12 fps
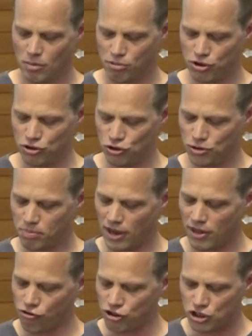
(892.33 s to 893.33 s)
produced by
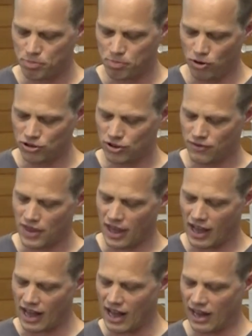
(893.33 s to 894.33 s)
the response of the
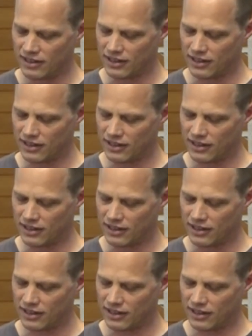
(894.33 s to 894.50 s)
heart